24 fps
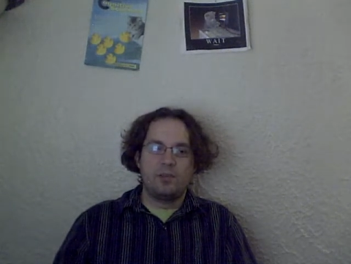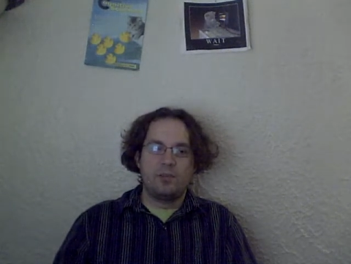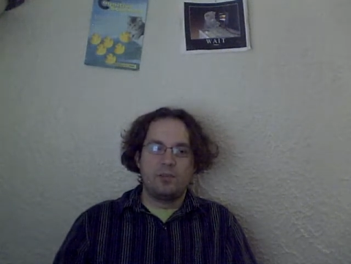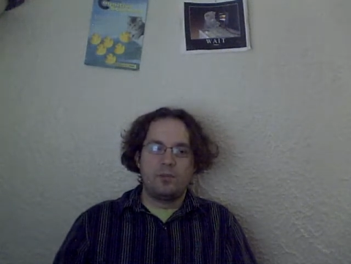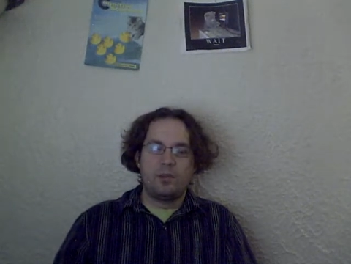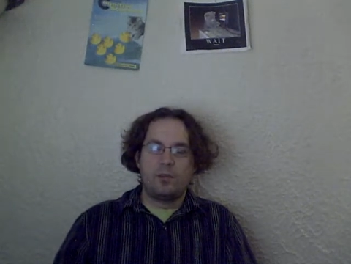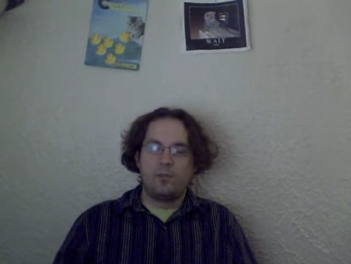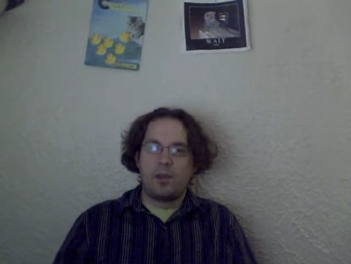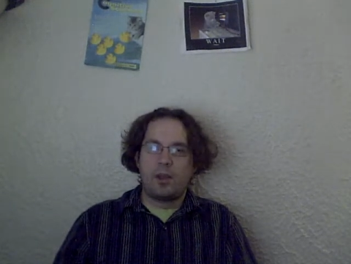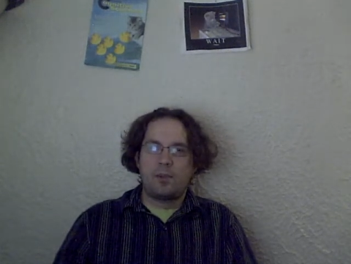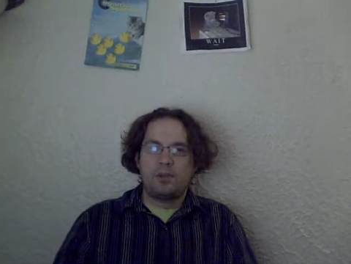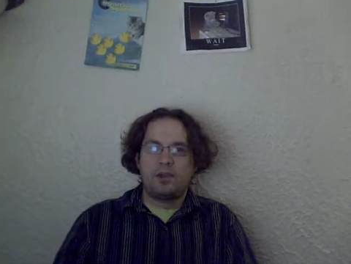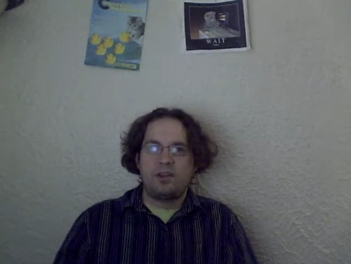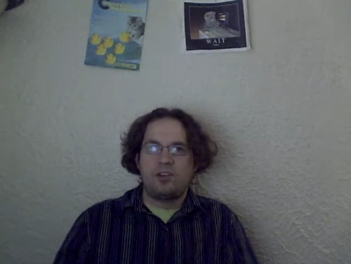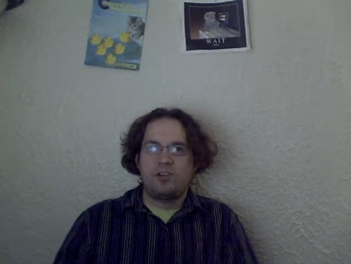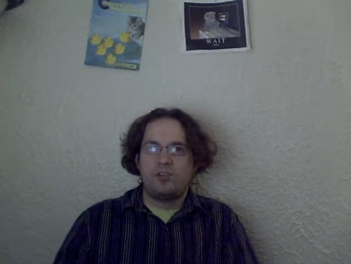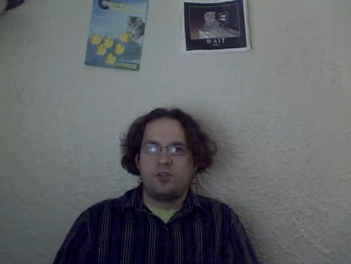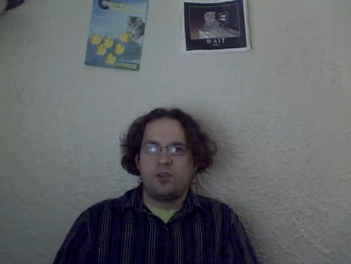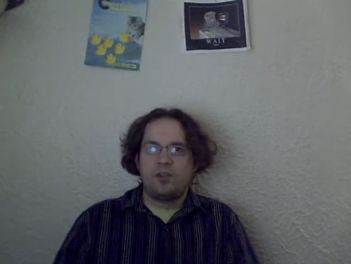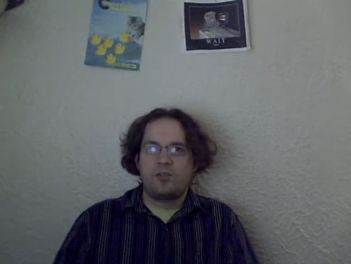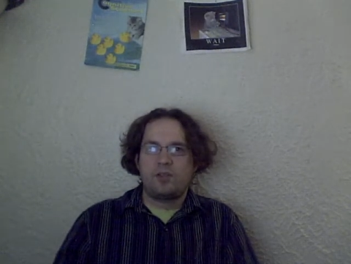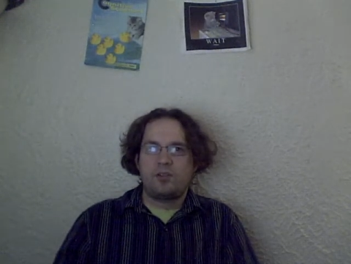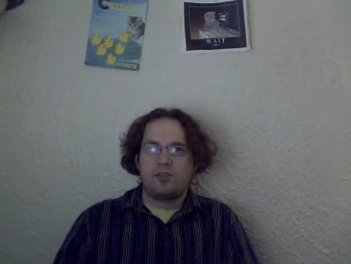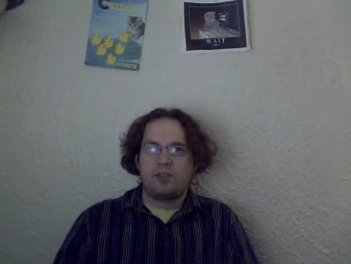we probably do
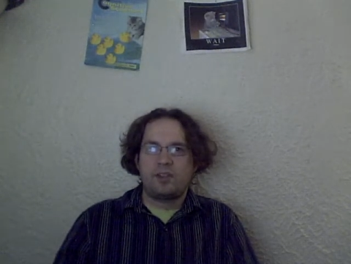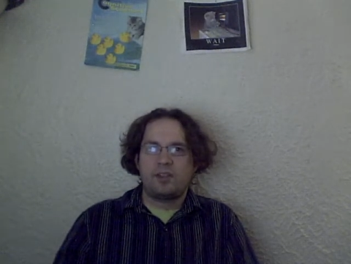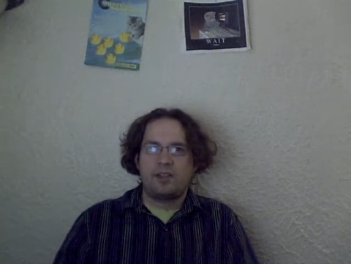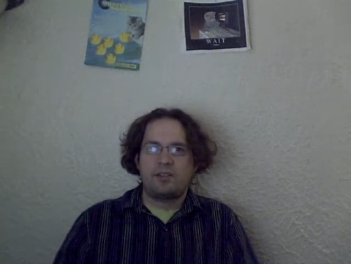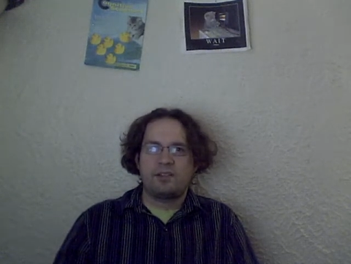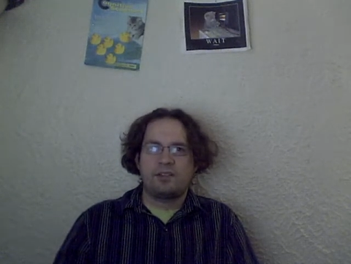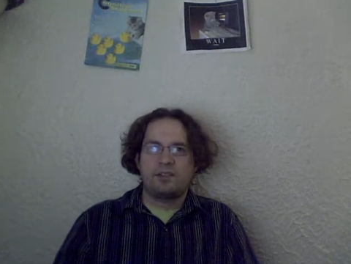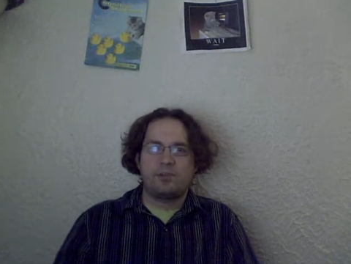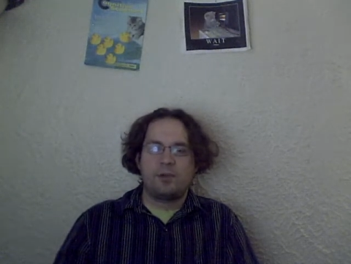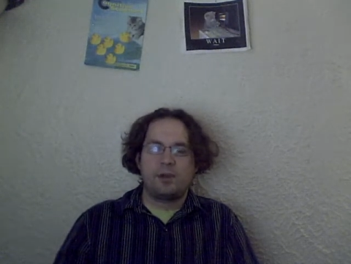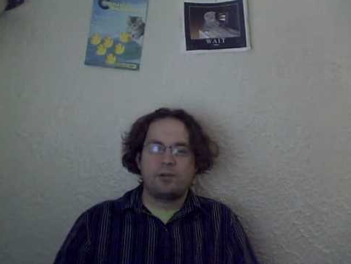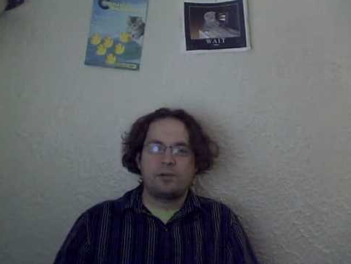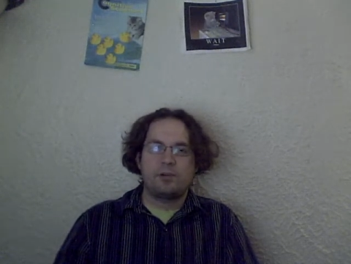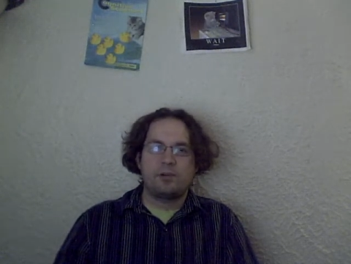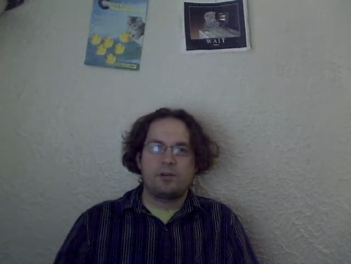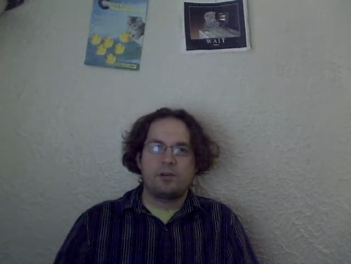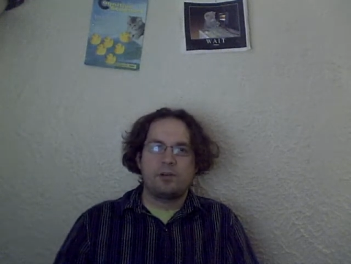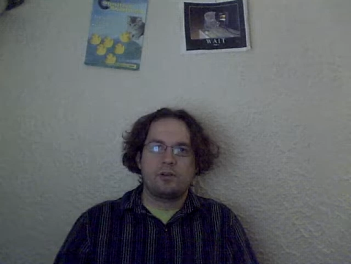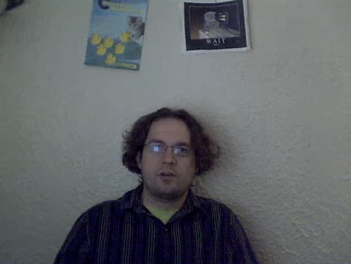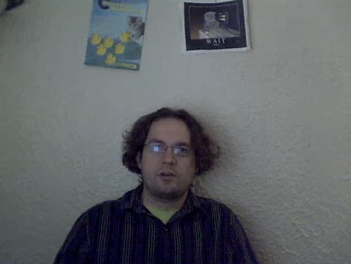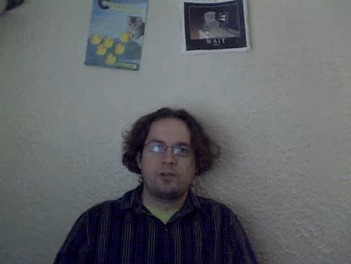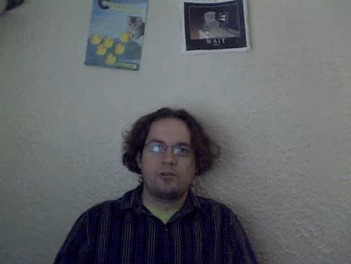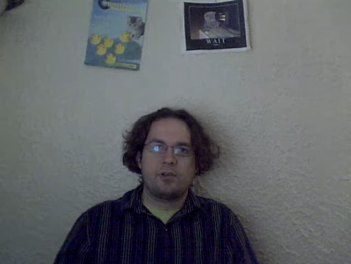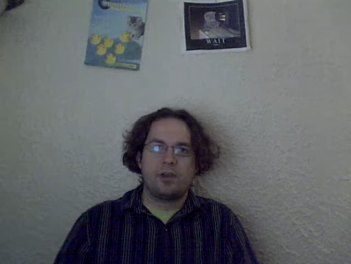different things when
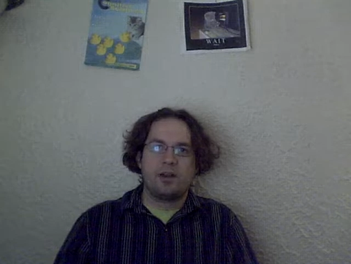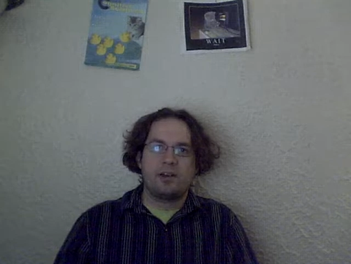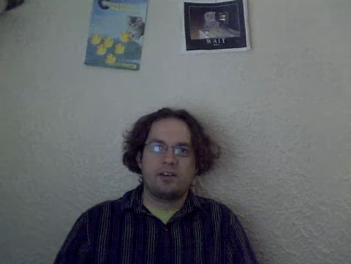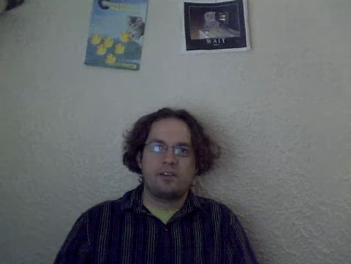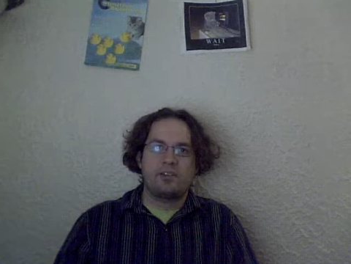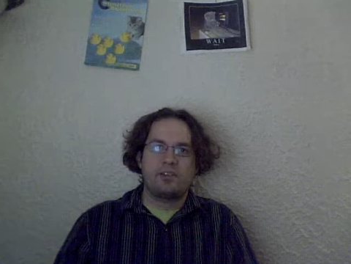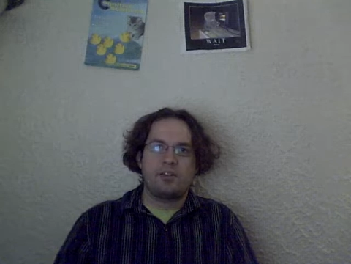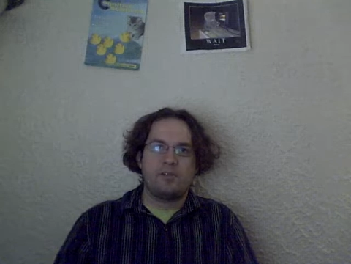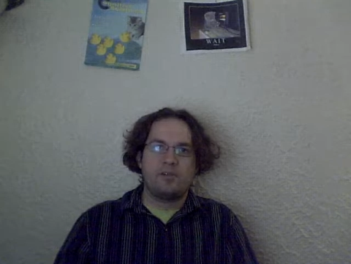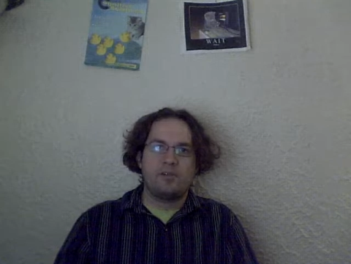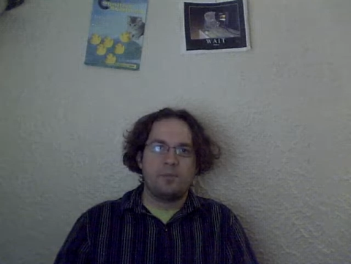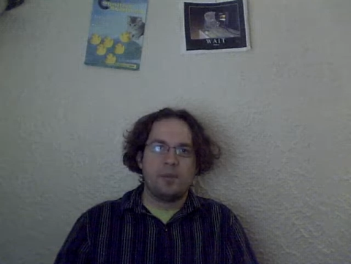we're trying to solve